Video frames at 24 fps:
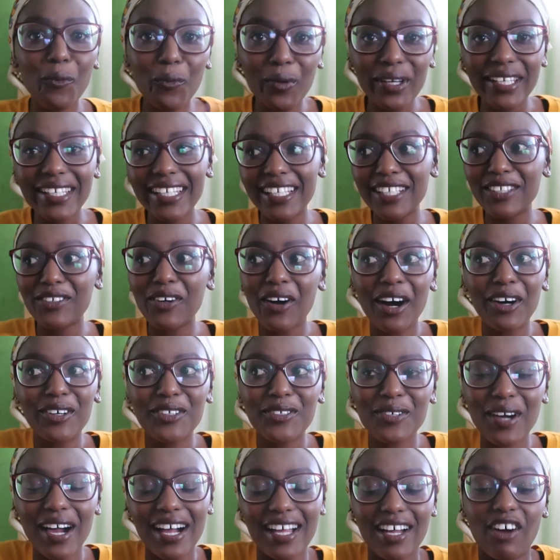we didn't know how
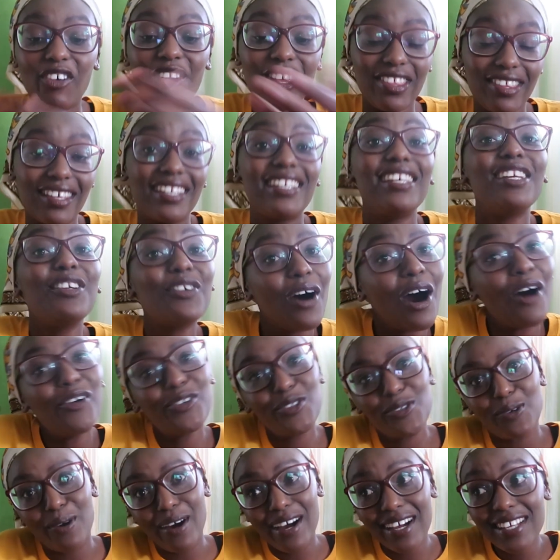to, okay, they didn't know how
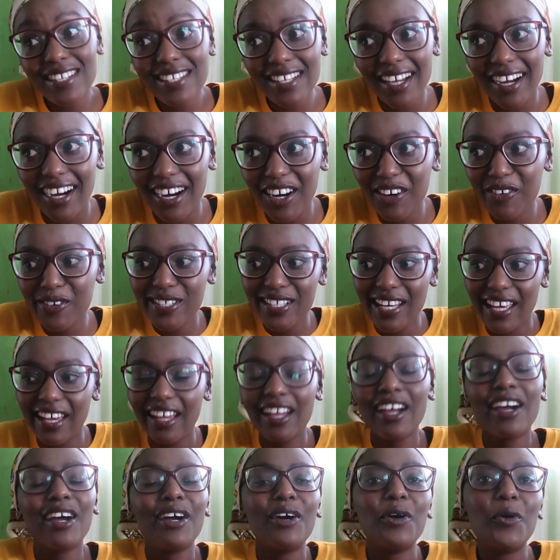to answer her, because,
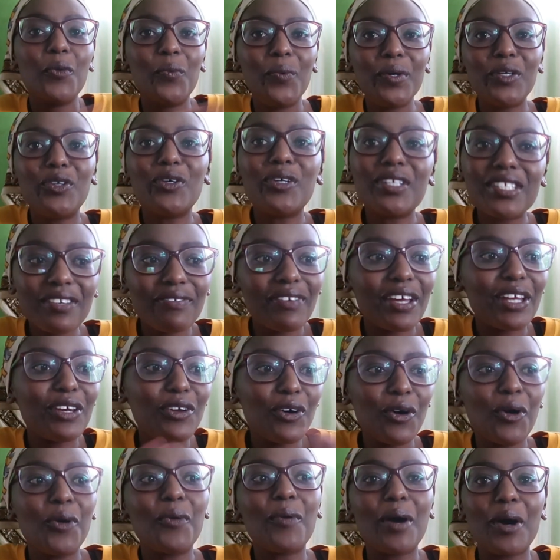like, we don't even
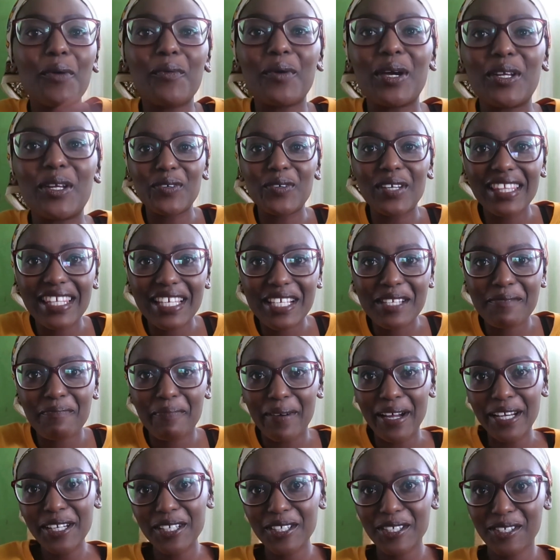know why doing this
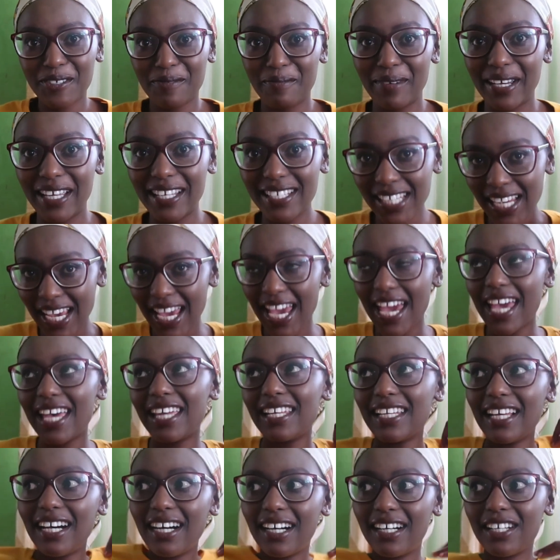punishment.
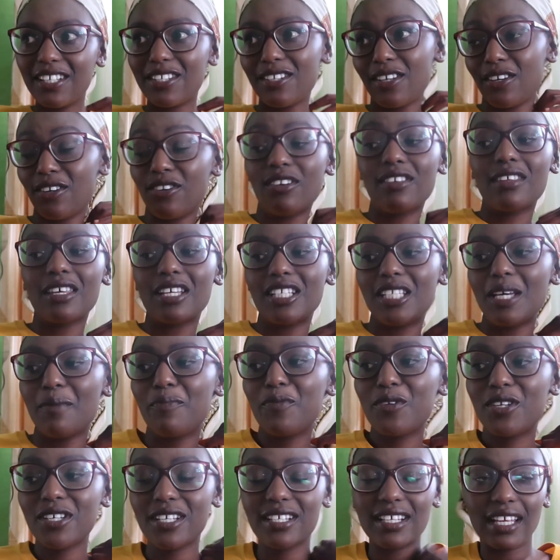And so, you know, the
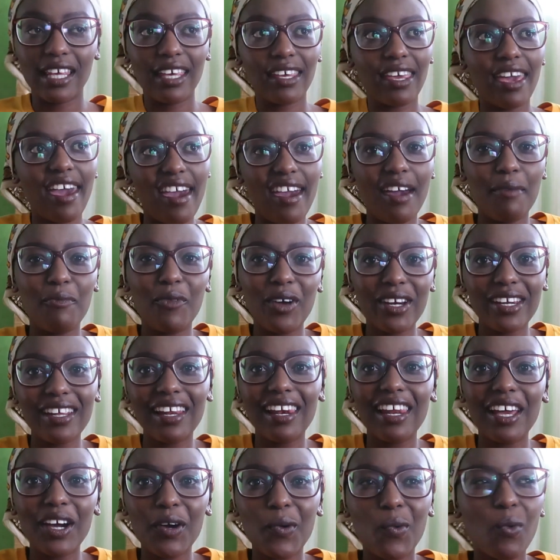deputy is like, eh,
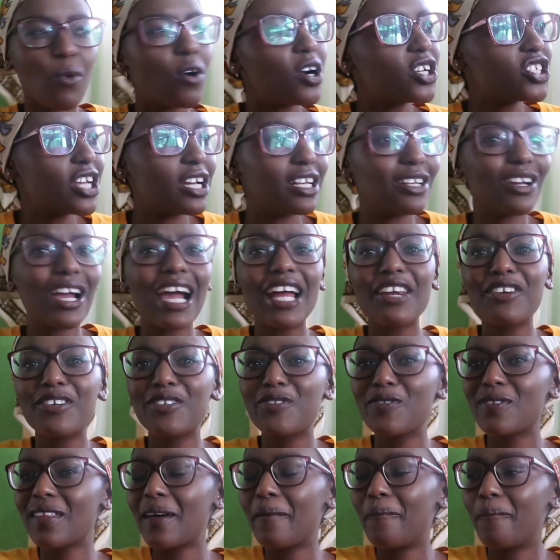Mondelek washer, can you
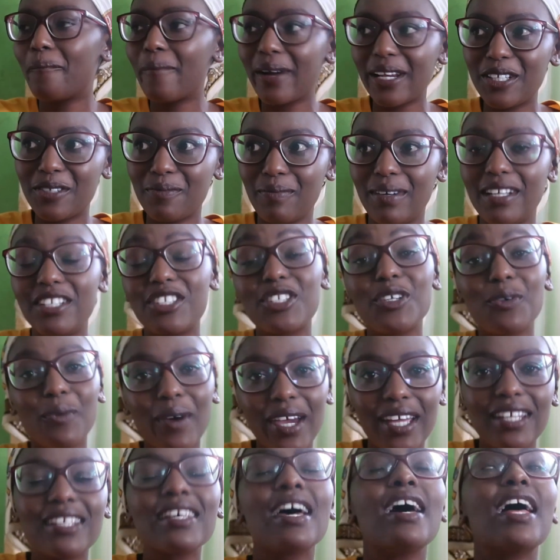do that punishment? She
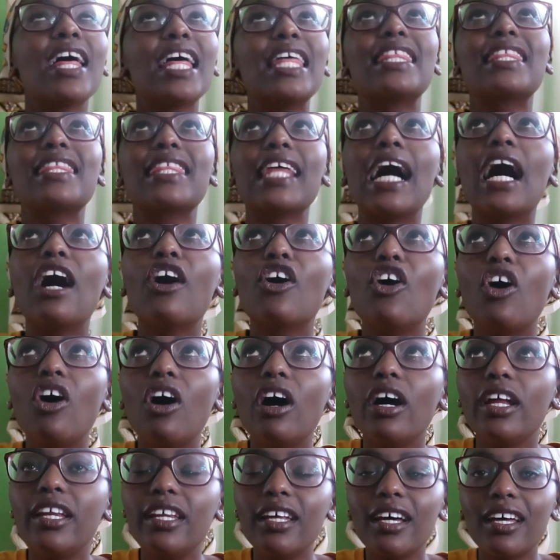went, thank
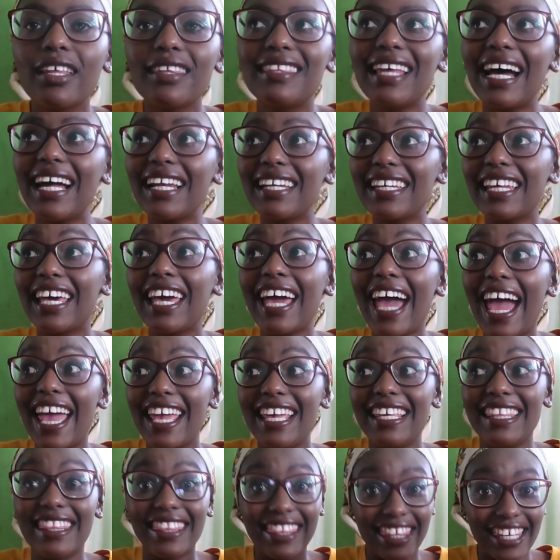God. That day,
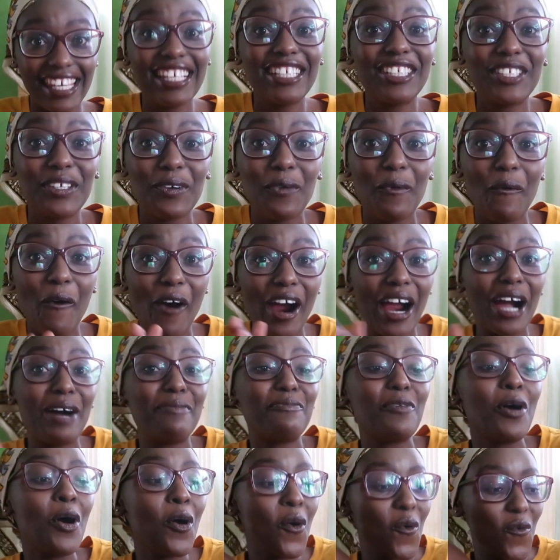I think she woke
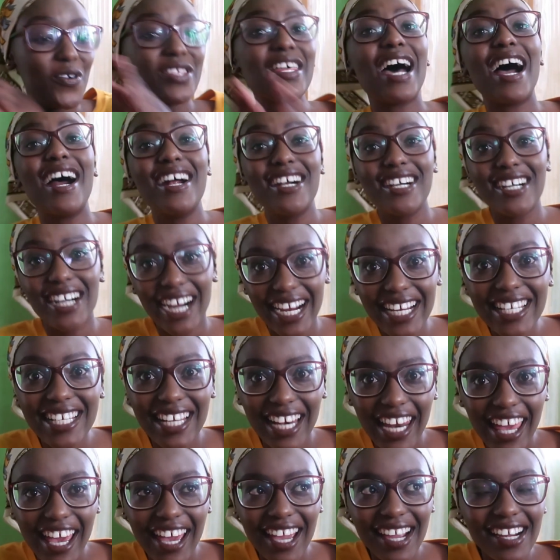up with her right
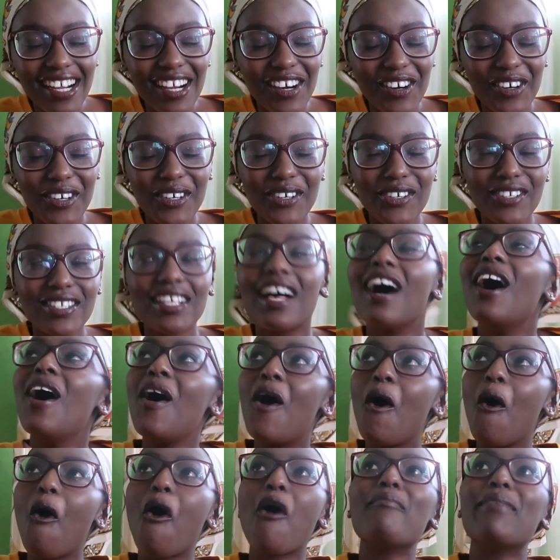leg, because,
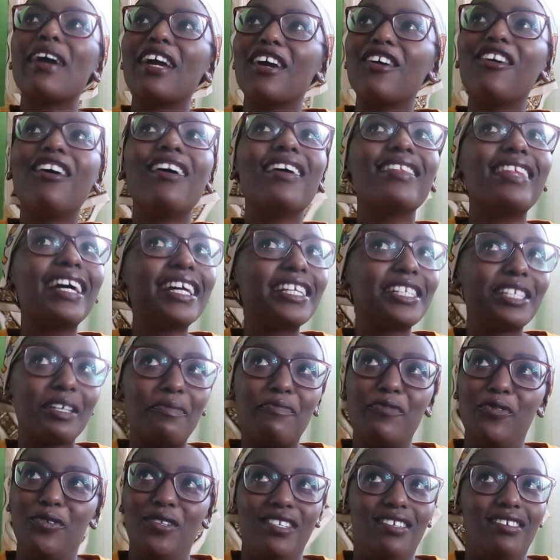oh my God, that
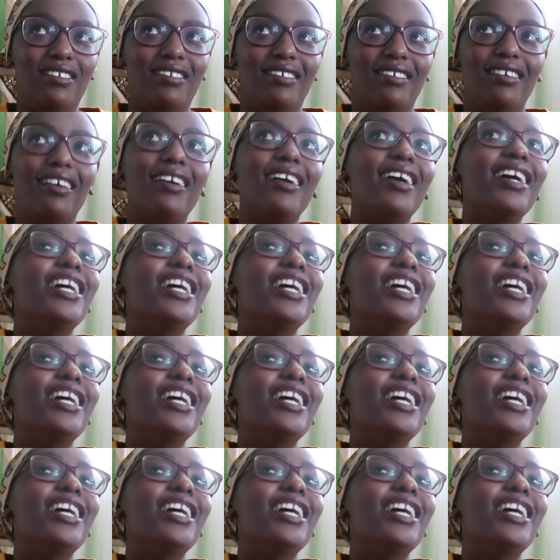deputy,